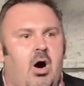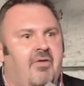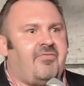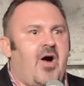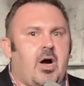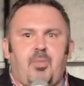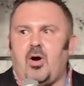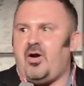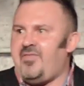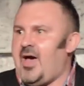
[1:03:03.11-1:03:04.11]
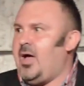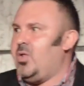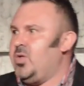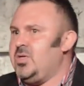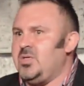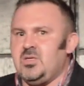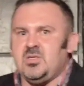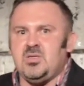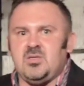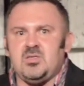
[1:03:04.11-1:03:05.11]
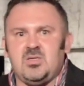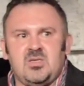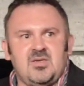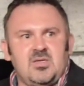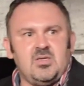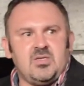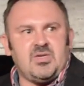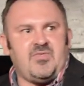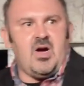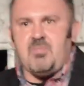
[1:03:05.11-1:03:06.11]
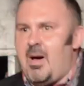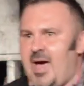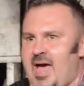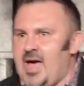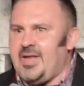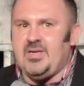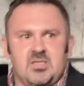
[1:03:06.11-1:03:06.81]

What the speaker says: Oh, fuck, party foul. So, fuck, my bad.